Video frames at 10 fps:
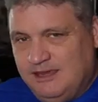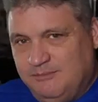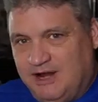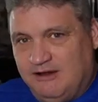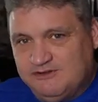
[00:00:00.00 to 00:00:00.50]

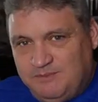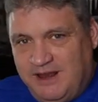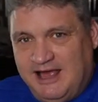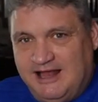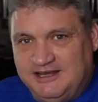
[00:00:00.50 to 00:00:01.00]
But I was
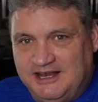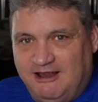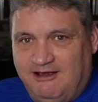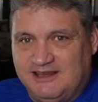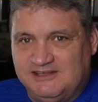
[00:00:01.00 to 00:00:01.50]
blind and
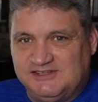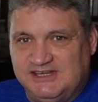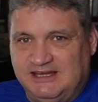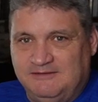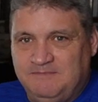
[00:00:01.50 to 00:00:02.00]
now I can
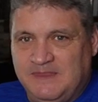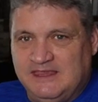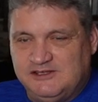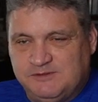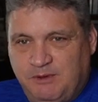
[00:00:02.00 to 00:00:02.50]
see.
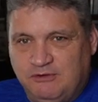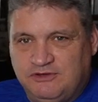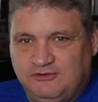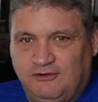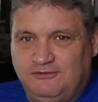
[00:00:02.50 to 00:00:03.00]
He spoke
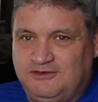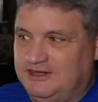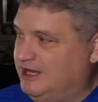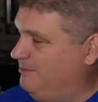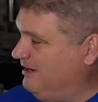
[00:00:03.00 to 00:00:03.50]
the truth to
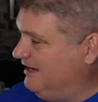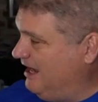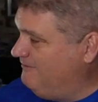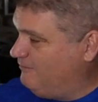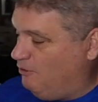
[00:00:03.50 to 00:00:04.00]
them. He
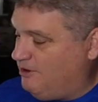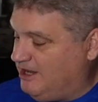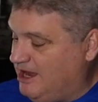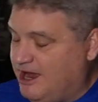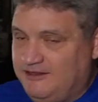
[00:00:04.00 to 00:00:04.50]
gave glory
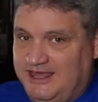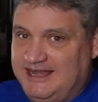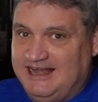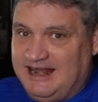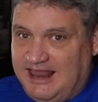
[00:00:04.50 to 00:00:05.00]
to God. They
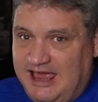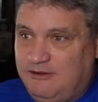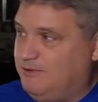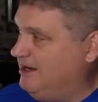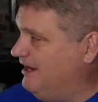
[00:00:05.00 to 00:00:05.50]
didn't
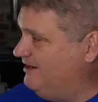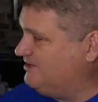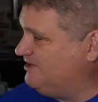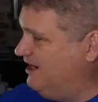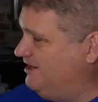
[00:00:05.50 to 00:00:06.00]
like what he had to
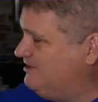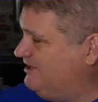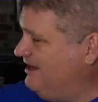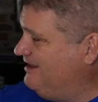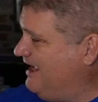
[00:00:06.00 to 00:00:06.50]
say.
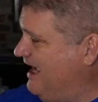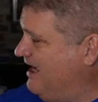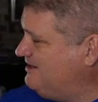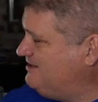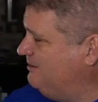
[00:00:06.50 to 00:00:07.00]
Then they
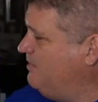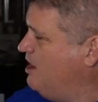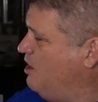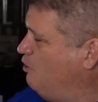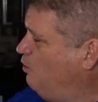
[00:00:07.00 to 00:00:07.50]
asked him,
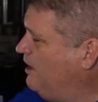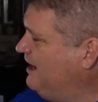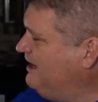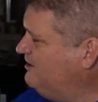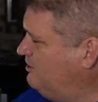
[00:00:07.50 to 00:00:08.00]
"What
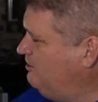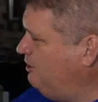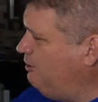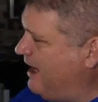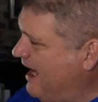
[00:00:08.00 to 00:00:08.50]
did he do to
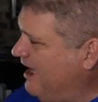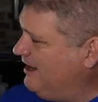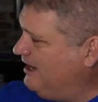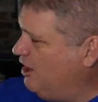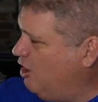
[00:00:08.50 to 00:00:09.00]
you? How
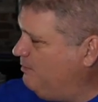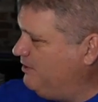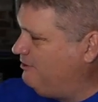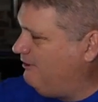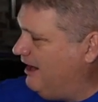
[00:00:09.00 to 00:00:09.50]
did he
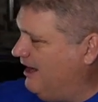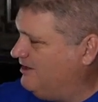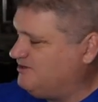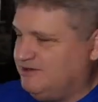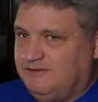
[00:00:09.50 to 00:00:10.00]
open your
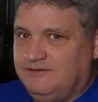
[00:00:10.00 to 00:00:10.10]
eyes?